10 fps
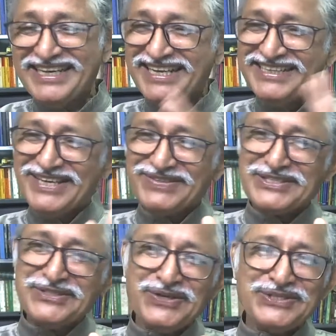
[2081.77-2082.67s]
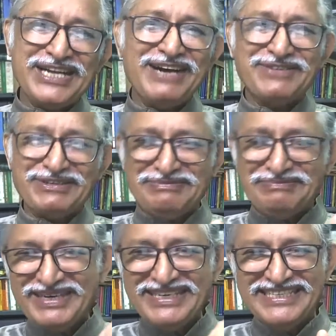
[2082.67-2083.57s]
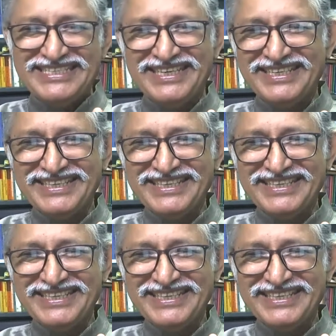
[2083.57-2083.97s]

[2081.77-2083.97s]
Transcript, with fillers: and there was no shower of money